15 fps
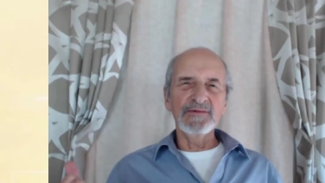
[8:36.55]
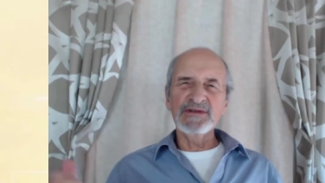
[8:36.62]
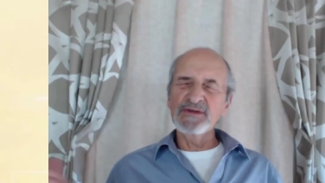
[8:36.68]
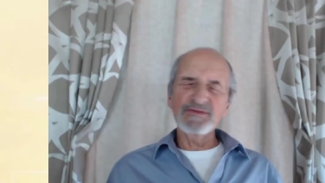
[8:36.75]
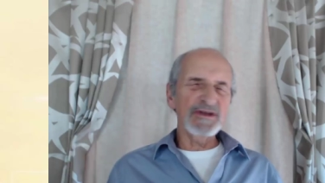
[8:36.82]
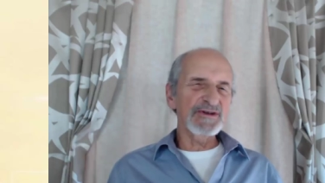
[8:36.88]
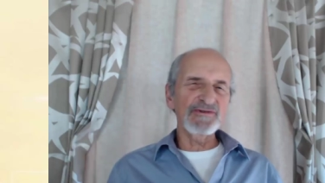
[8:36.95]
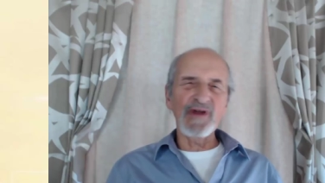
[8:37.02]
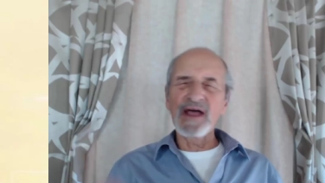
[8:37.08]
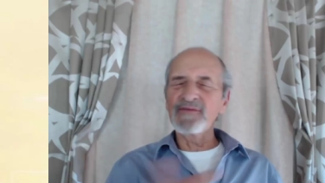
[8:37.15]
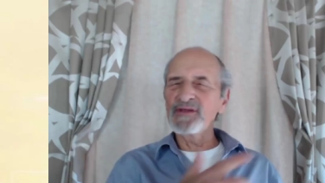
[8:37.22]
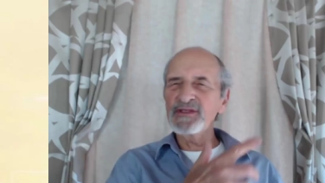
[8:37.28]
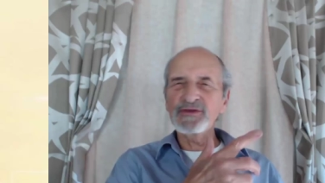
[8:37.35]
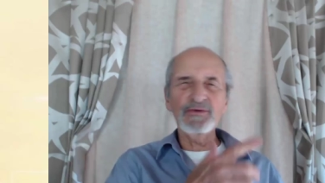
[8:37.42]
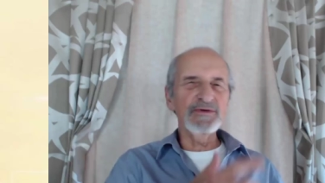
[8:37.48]
She was just
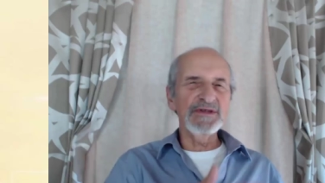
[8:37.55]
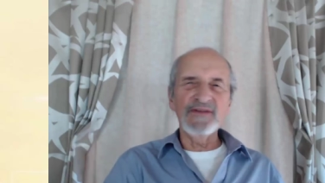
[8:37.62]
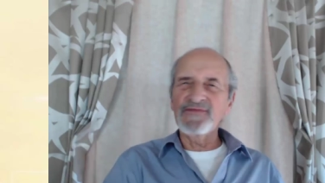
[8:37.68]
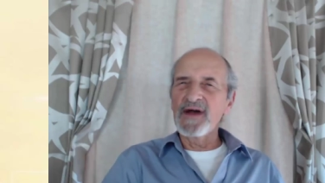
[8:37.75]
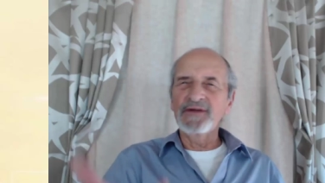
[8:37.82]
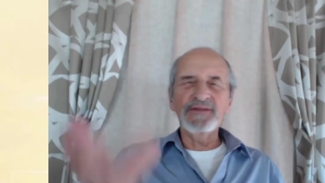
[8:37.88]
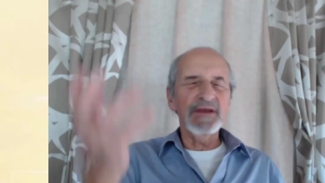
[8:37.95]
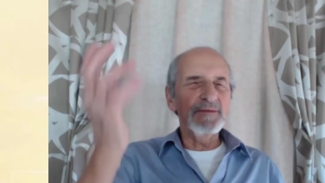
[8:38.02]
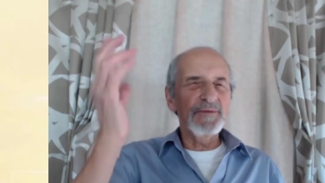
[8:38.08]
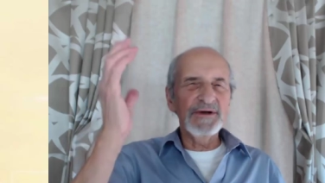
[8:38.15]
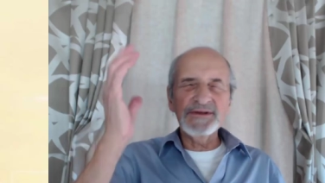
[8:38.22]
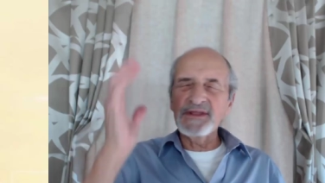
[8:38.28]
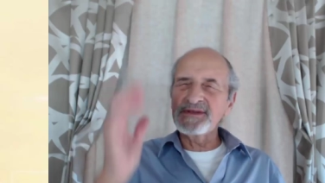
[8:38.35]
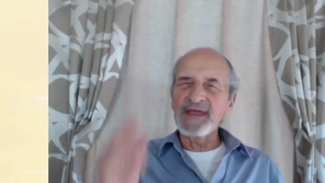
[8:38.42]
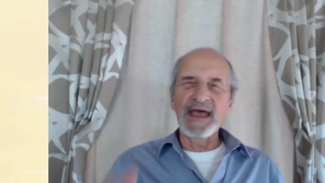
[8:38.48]
traveling through. She found out
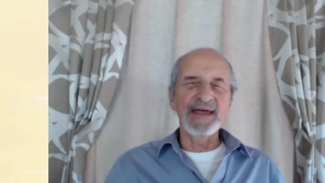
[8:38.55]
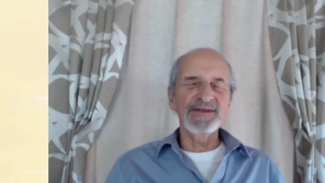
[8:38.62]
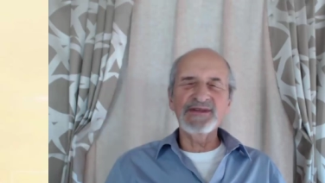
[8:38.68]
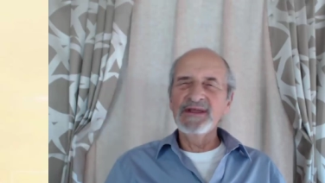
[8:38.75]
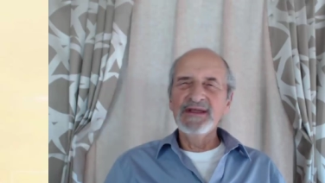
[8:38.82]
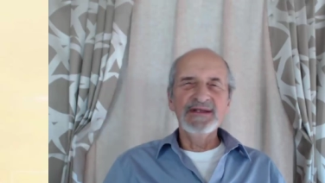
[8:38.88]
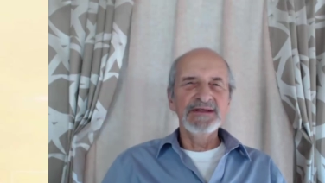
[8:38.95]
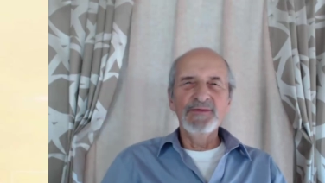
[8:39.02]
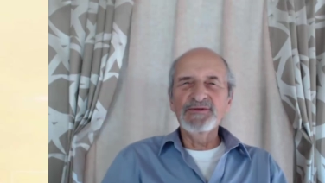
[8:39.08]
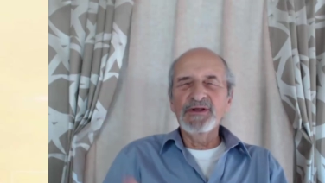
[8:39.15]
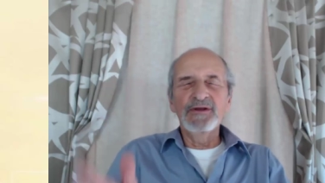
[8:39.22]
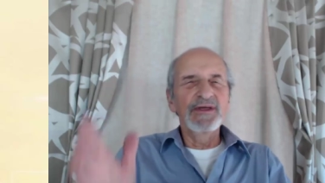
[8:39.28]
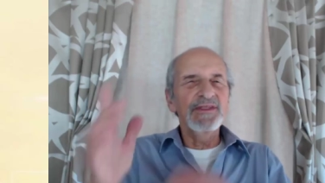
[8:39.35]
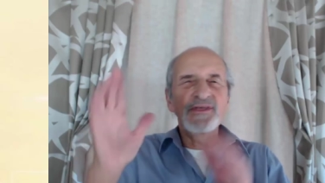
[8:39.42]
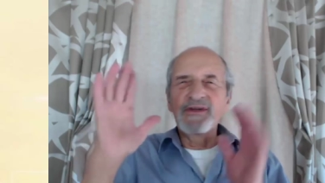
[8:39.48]
about the dance. She was
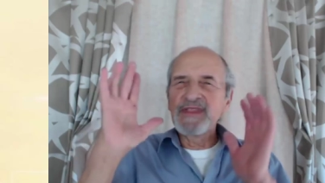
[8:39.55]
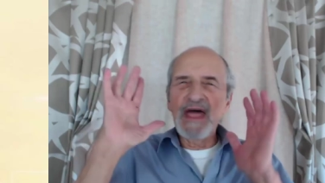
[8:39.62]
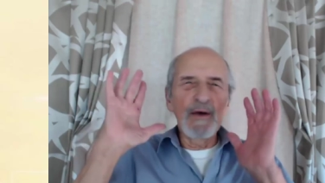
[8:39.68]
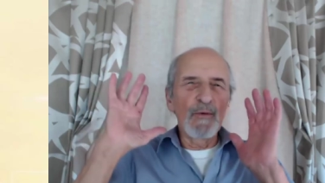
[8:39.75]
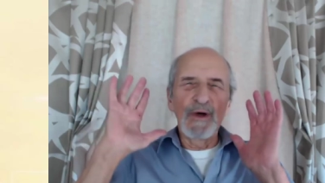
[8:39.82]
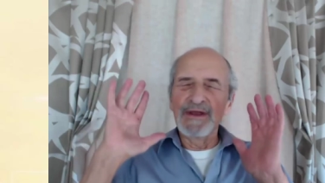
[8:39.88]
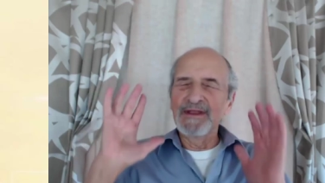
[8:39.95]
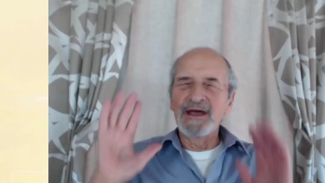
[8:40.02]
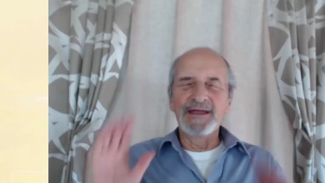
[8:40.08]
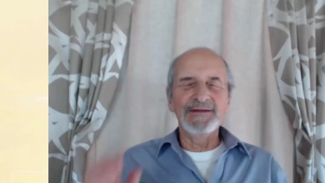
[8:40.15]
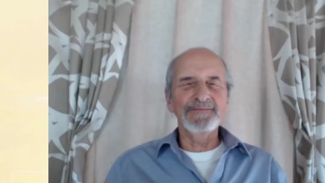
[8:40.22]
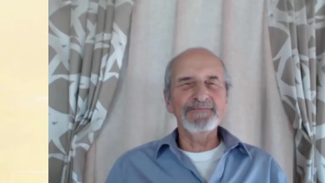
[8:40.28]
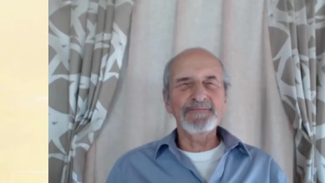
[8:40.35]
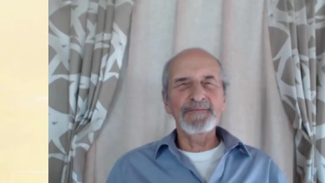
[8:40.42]
only there that one night.